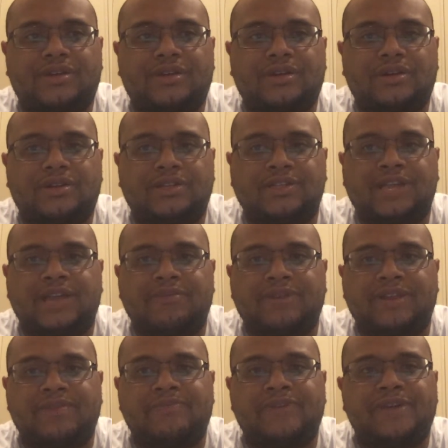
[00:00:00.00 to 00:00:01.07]
Just like many
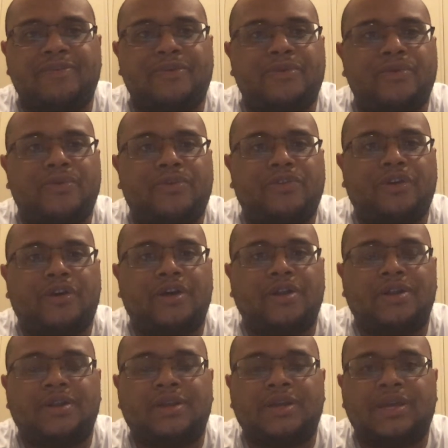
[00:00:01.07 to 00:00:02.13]
people who thought
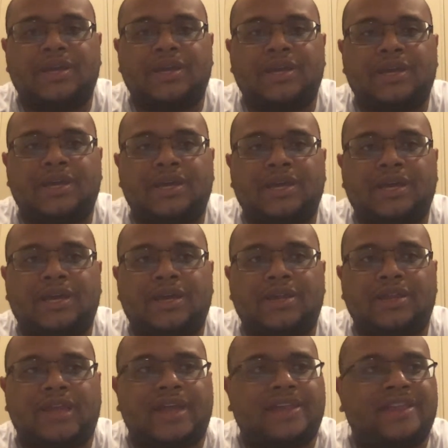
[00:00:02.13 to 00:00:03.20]

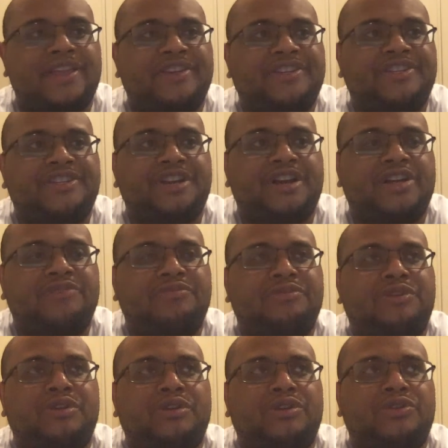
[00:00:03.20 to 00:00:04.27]
that this judge was
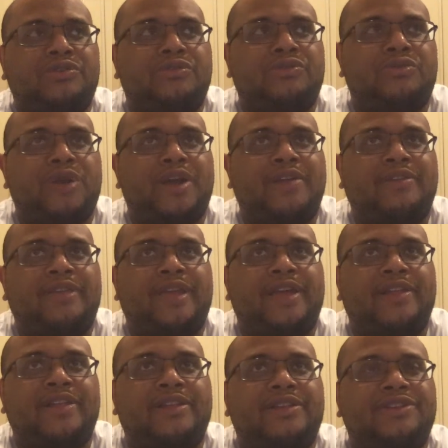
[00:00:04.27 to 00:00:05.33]
going to do the right thing,
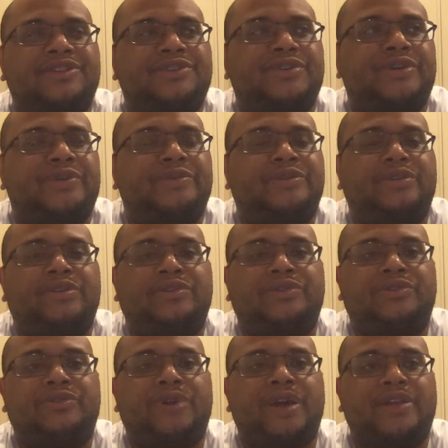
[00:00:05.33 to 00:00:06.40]
that this jury was going to do the
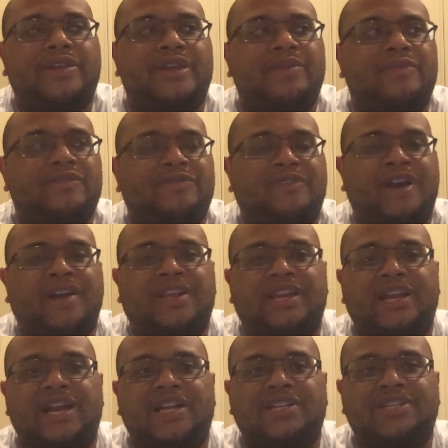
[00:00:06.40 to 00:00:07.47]
right thing. We finally
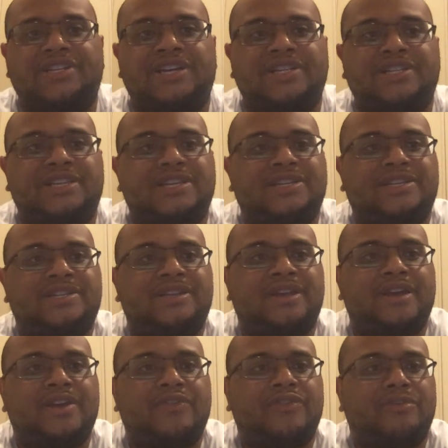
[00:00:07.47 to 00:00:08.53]
got justice
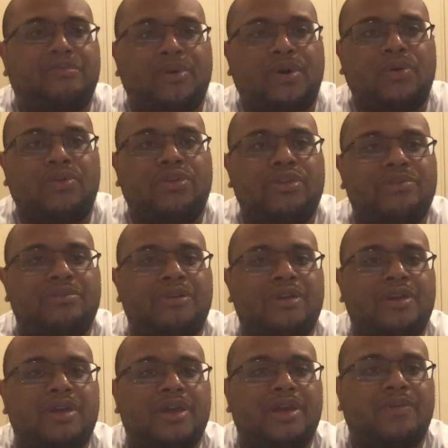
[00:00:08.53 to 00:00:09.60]
for Botham.
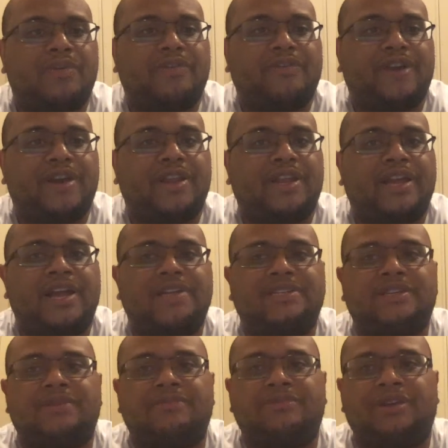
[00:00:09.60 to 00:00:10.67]
We finally got
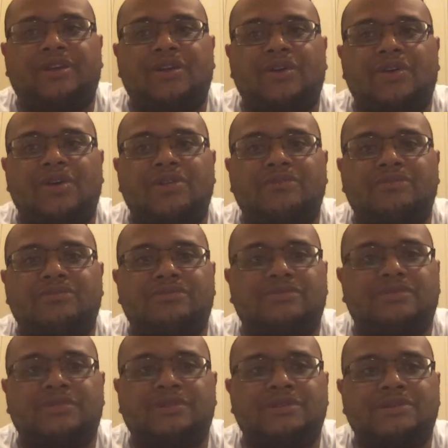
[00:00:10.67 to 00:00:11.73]
something going.
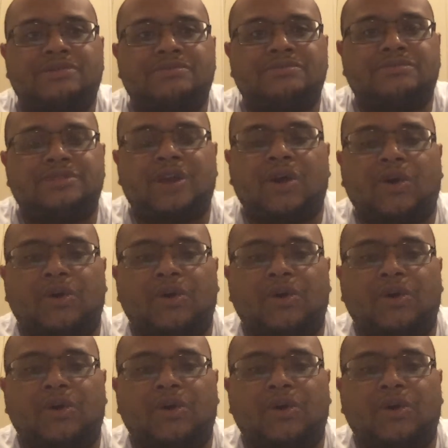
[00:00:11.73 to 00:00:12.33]
No.